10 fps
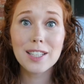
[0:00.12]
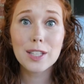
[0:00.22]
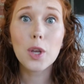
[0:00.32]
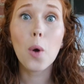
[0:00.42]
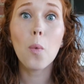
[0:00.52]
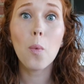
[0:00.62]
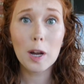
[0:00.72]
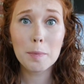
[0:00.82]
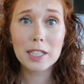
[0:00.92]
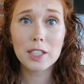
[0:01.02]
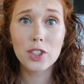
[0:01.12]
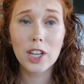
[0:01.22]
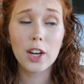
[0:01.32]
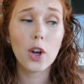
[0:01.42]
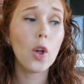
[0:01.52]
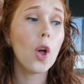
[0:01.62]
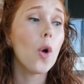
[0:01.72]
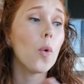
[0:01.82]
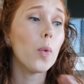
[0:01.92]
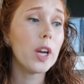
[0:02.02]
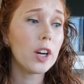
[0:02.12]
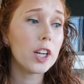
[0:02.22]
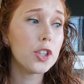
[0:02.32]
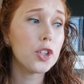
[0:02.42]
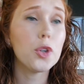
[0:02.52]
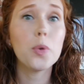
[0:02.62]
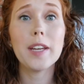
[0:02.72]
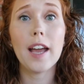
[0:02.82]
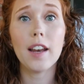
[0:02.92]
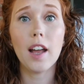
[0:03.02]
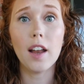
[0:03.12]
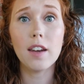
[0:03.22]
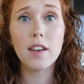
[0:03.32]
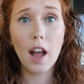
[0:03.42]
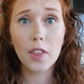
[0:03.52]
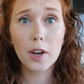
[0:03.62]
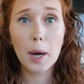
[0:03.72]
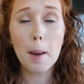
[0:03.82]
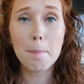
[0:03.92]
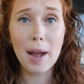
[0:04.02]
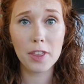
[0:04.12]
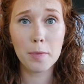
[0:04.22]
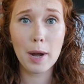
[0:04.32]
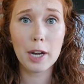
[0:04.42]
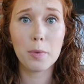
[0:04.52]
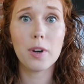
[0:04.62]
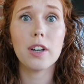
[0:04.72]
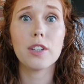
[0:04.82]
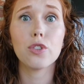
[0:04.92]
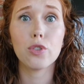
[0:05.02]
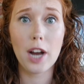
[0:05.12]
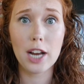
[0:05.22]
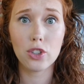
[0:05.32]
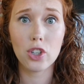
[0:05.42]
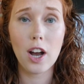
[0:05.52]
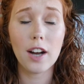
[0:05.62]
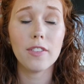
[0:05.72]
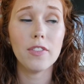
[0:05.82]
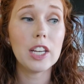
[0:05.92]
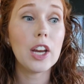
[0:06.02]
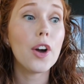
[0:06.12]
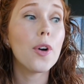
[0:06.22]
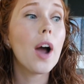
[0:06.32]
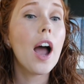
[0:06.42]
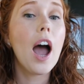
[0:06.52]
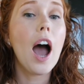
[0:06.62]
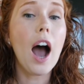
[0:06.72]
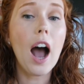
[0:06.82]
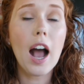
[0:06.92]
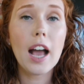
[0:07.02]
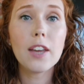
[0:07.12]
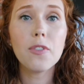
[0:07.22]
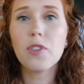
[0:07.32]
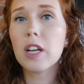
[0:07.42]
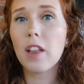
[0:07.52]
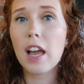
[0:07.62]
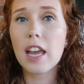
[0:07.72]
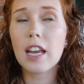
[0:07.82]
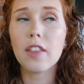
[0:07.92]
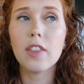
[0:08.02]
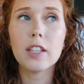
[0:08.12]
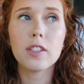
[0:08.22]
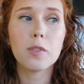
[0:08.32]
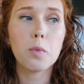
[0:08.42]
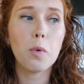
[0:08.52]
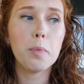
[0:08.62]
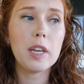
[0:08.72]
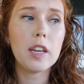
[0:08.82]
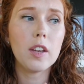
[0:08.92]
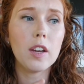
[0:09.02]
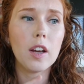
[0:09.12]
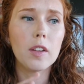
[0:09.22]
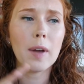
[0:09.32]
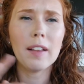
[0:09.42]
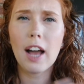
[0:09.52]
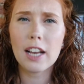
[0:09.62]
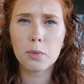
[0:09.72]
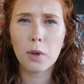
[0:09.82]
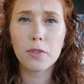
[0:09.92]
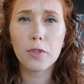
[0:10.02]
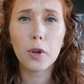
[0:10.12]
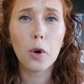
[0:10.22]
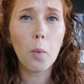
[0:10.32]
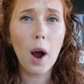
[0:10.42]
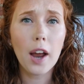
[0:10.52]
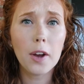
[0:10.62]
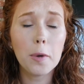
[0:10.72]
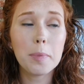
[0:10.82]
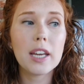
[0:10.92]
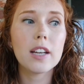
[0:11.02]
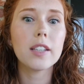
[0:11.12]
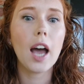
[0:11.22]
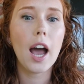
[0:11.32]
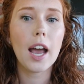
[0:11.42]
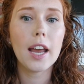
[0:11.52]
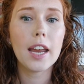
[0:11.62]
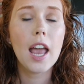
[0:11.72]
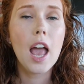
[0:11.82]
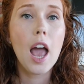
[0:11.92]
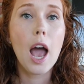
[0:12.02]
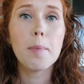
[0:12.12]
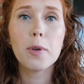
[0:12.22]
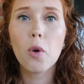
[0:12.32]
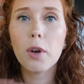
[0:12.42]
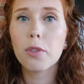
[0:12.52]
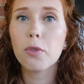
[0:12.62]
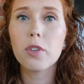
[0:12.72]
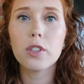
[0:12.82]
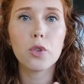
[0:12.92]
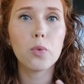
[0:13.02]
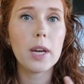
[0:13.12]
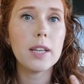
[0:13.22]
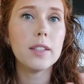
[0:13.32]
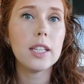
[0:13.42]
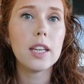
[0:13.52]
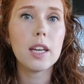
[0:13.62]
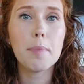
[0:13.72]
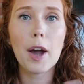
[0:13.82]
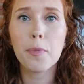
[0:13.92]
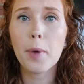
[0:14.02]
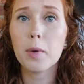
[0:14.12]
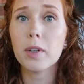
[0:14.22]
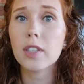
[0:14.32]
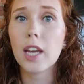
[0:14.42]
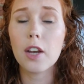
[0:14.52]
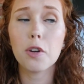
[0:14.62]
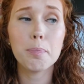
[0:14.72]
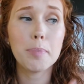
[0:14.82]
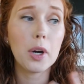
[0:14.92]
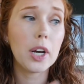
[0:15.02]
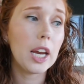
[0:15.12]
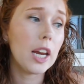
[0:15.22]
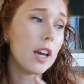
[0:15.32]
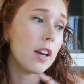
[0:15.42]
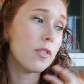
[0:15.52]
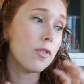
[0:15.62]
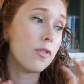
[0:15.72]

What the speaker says: friends, welcome back to the channel. We are going to do yet another Bath & Body Works trash talk video. I feel like this will be my last one for a while because I have been going through this crazy Bath & Body Works candle burning